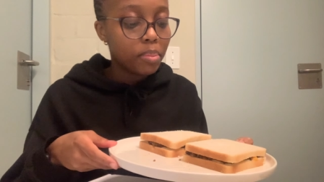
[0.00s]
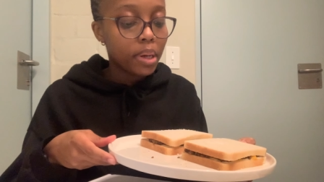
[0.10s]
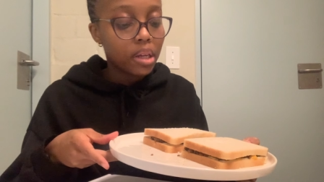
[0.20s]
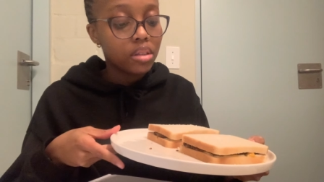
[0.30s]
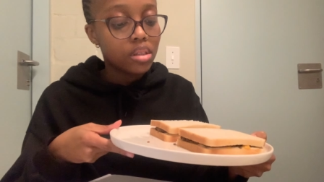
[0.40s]

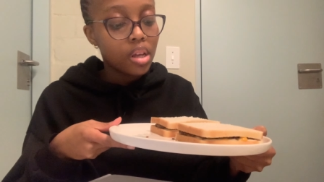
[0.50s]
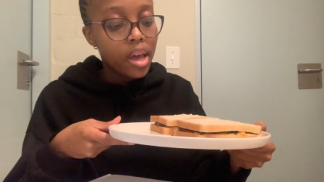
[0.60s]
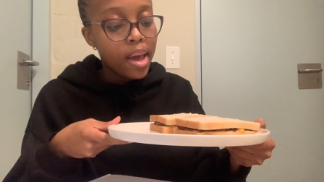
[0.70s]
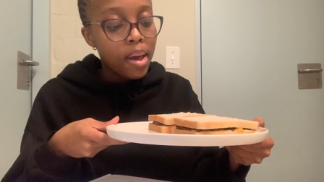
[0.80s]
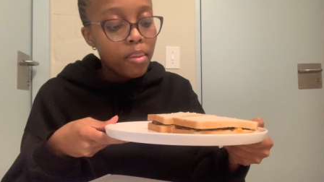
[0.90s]
But
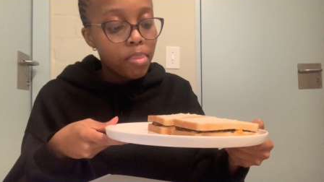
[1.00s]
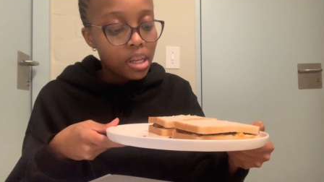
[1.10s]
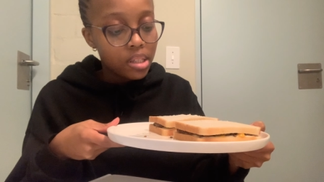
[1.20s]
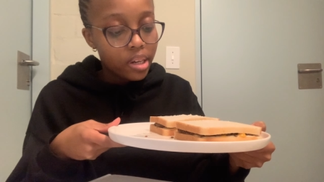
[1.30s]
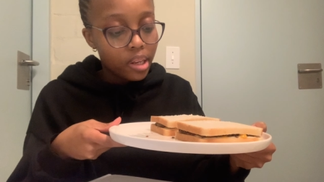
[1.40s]

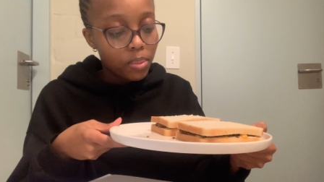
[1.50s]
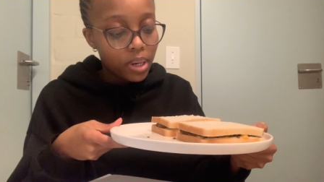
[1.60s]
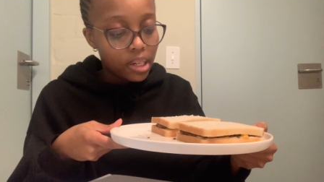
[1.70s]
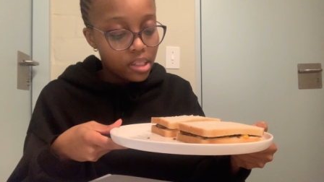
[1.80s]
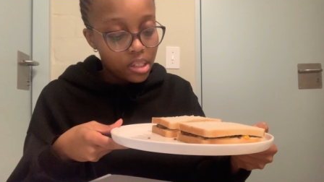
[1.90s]
basically
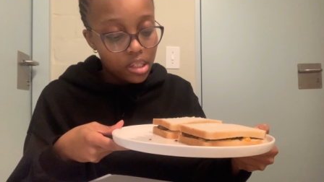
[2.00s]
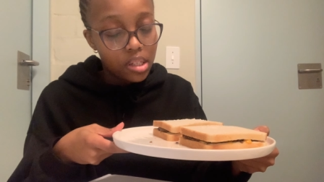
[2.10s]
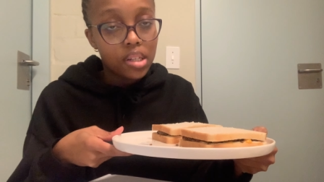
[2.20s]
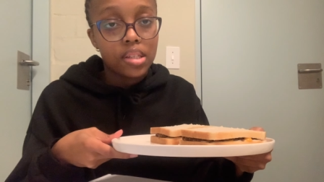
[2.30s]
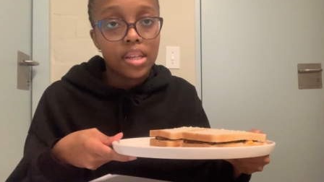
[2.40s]
what I did
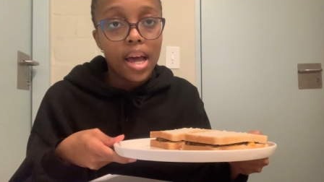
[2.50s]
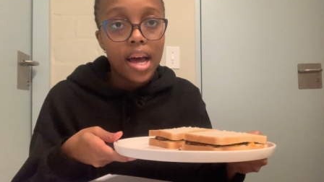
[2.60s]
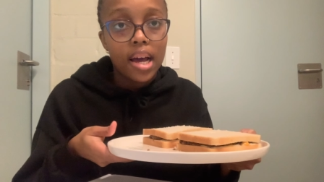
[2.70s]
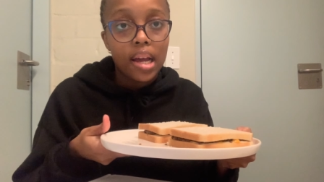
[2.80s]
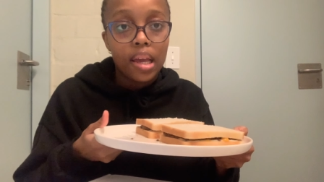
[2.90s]
is
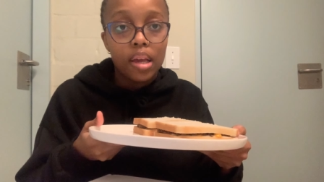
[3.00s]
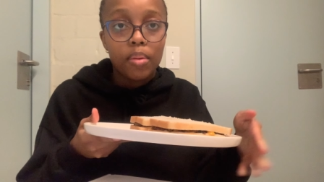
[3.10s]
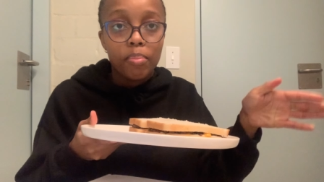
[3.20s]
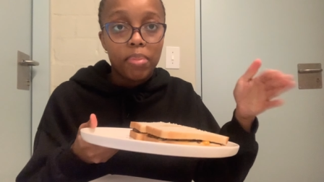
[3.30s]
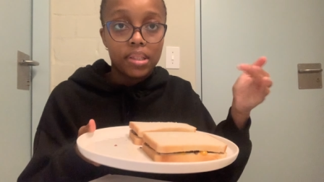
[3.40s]

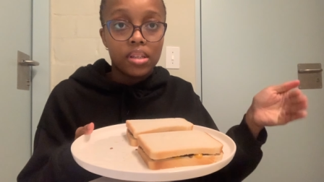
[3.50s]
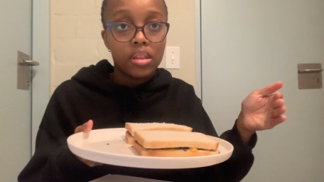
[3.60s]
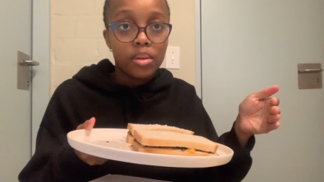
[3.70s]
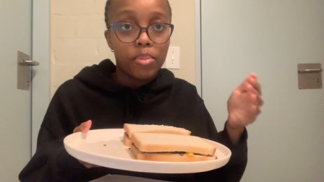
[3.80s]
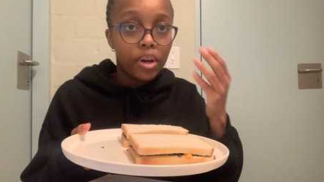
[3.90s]
I
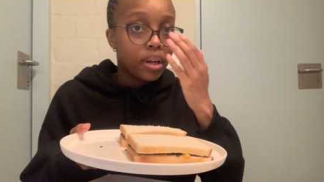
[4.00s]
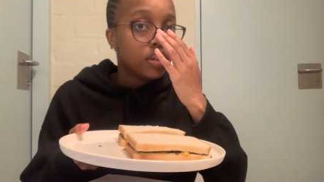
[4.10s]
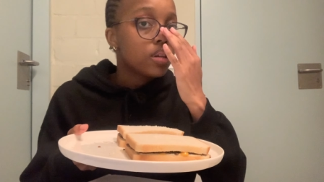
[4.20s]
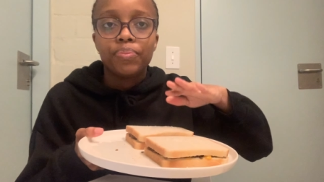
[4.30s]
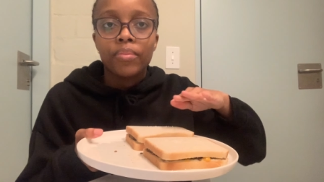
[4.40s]
buttered the
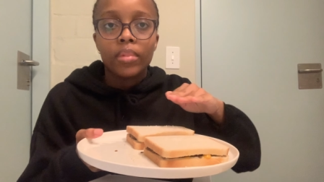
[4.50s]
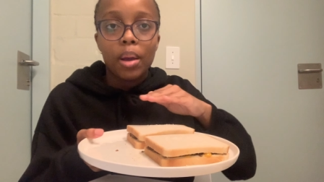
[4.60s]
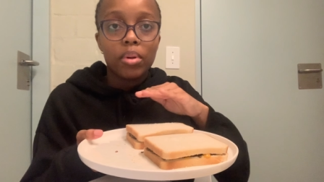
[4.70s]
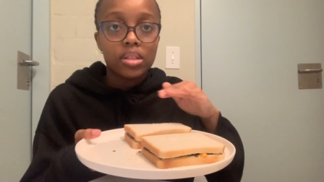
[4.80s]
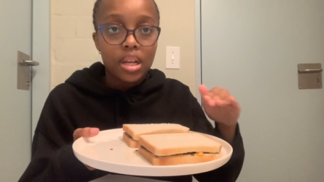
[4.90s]
bread
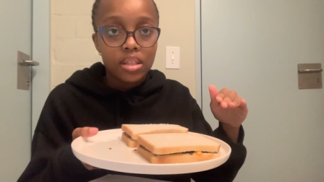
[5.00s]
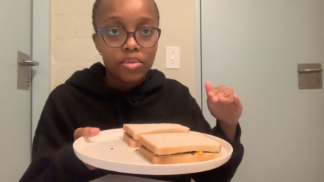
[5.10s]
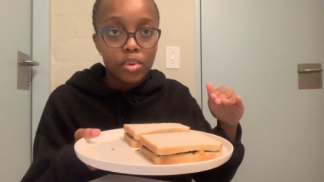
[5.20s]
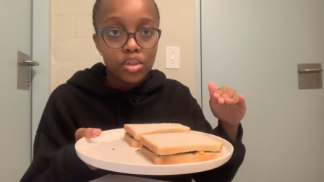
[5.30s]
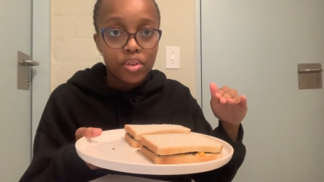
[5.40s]
Put a slice
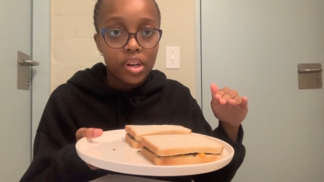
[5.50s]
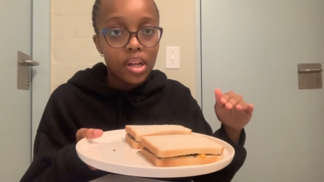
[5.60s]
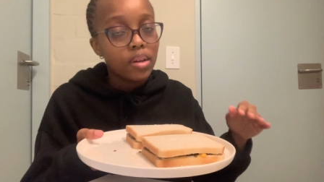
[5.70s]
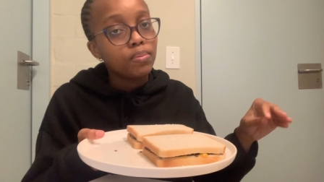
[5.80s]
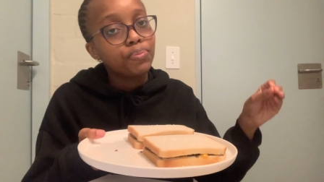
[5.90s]
of
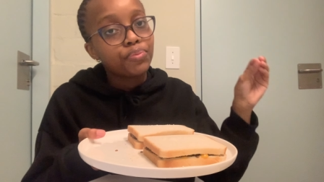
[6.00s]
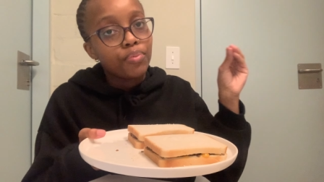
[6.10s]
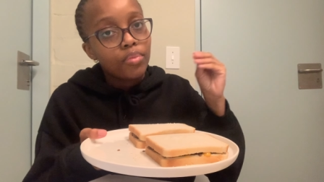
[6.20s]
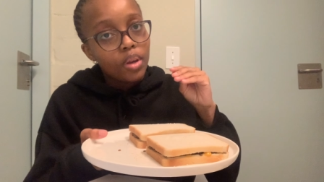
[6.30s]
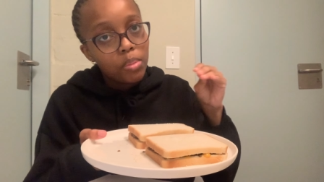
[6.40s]
mozzarella,
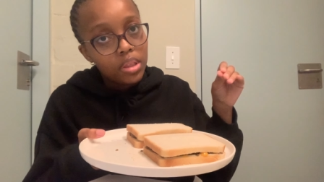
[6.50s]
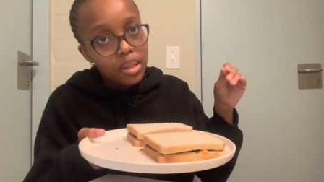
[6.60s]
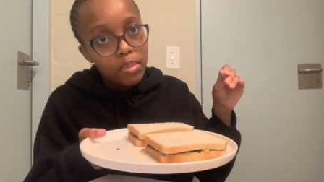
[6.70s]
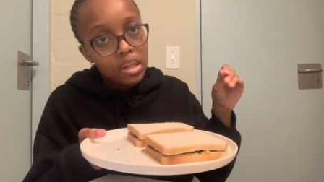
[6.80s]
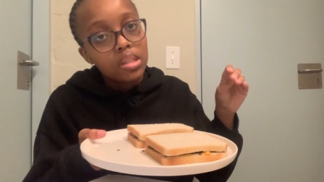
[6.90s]
put
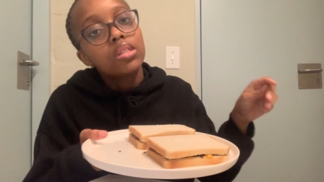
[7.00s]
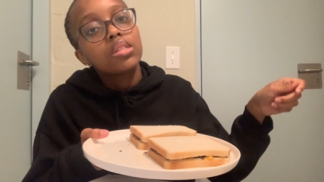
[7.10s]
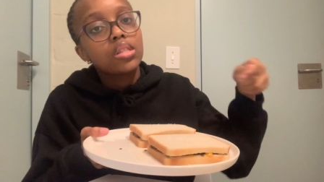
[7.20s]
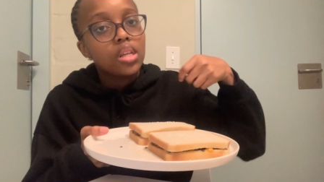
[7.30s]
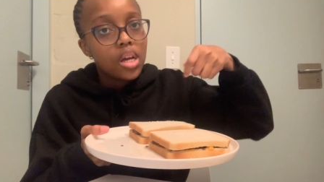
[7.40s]
the
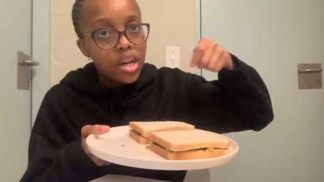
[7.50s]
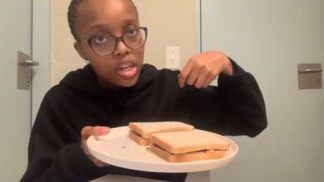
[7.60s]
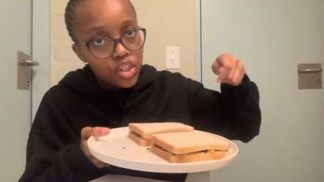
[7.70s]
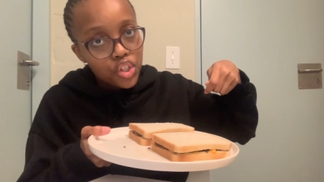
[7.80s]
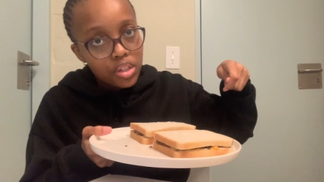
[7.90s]
mince,
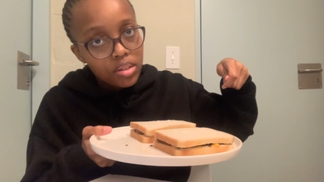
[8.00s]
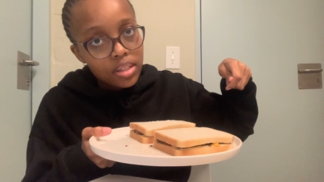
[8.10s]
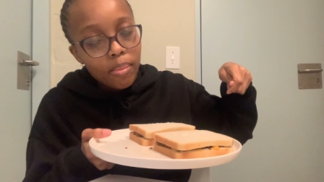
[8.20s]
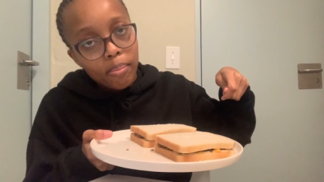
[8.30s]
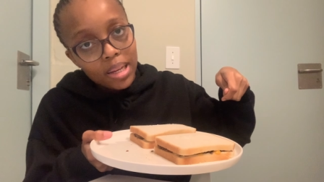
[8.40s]
drizzle
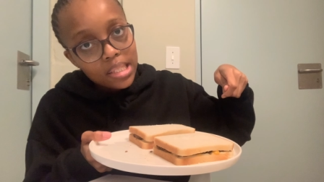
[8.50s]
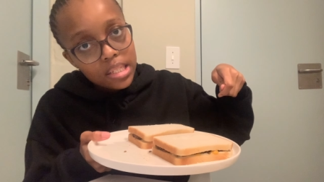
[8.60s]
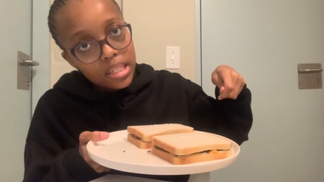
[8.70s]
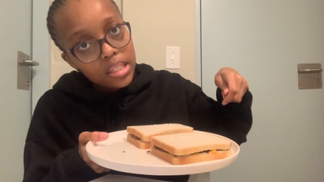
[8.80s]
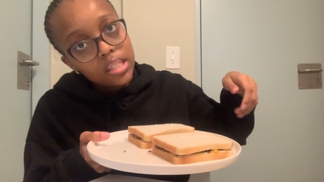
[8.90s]
some
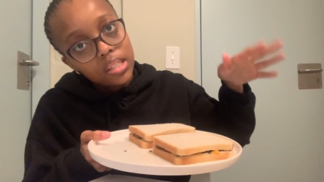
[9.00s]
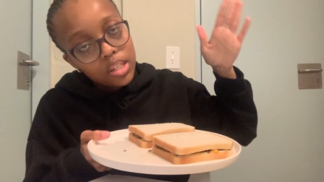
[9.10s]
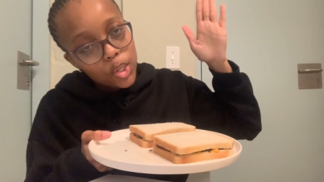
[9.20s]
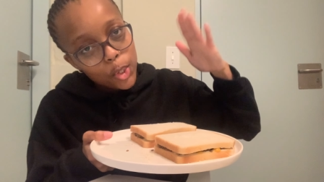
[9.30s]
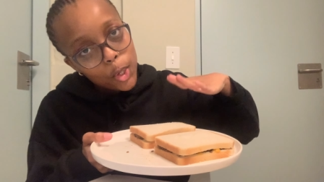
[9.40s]
mustard,
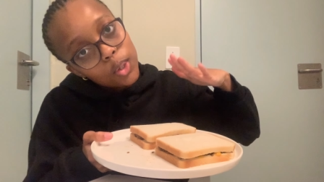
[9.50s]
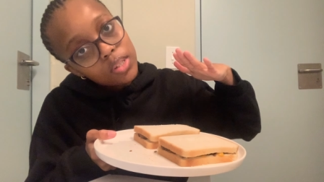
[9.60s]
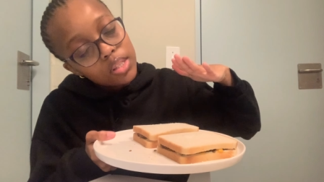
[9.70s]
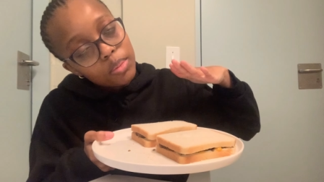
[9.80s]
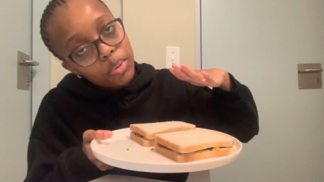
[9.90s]

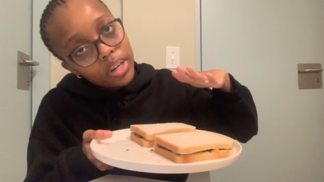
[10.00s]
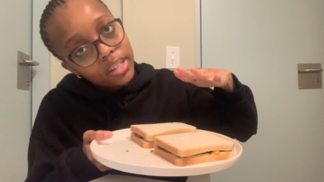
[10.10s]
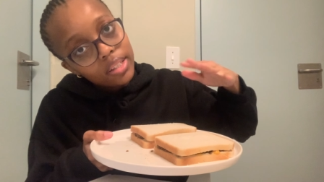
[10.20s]
close the bread,